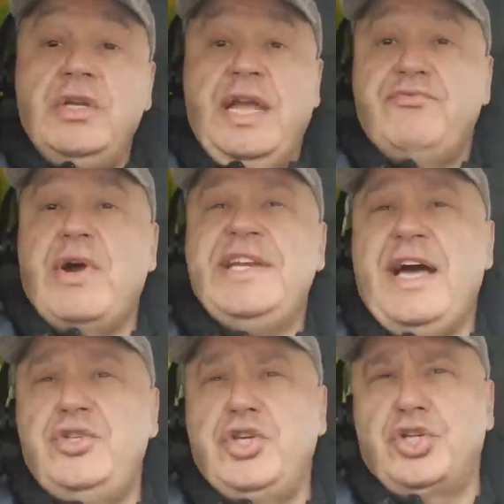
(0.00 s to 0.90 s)
like right now,
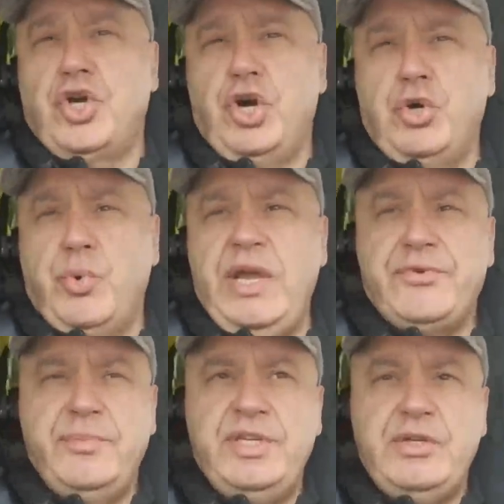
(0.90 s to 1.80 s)
you're going to go away
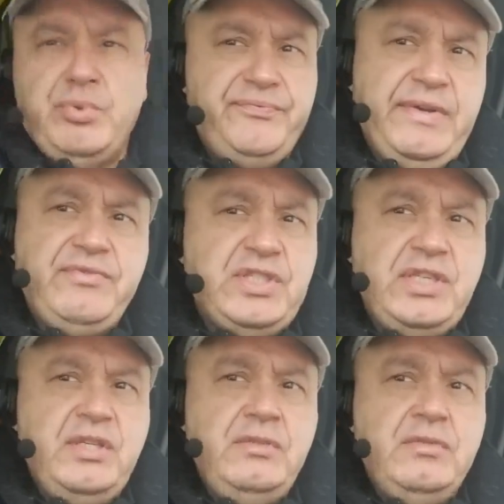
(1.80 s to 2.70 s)
from here with
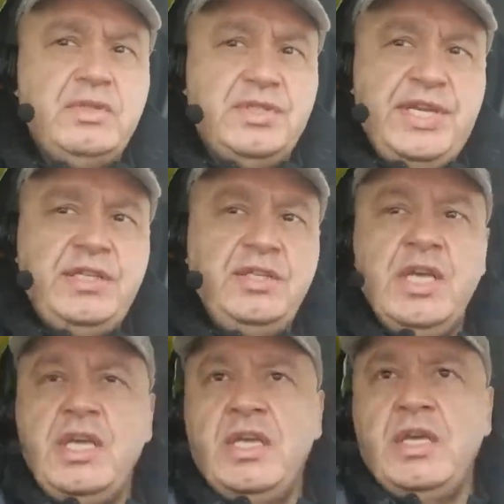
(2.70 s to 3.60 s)
15, 10
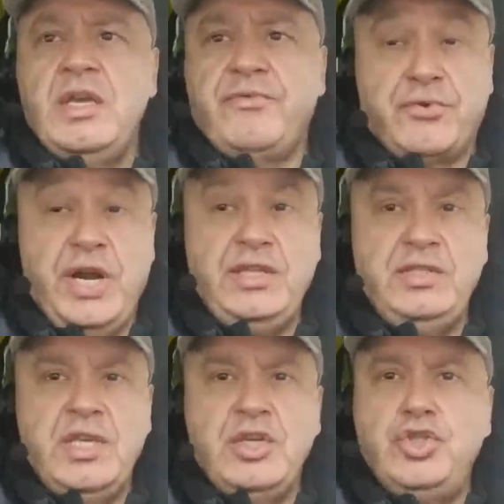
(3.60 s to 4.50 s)
friends.